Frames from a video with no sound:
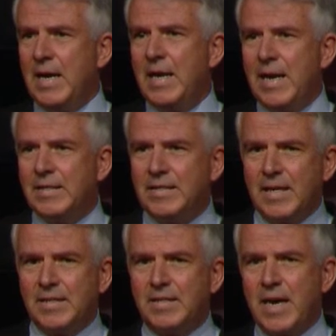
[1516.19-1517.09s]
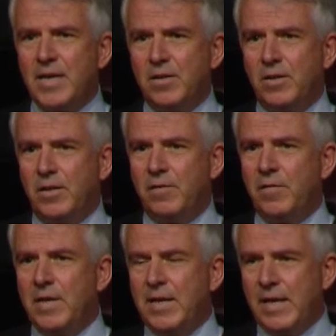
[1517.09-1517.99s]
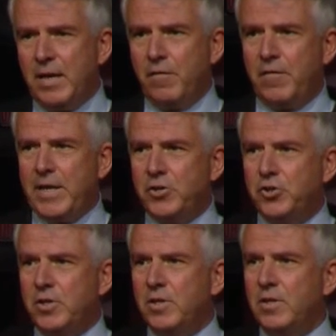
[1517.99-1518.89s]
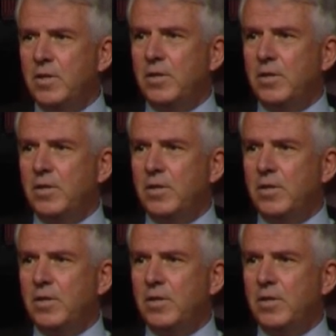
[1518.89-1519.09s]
And that's that cycle of innovation,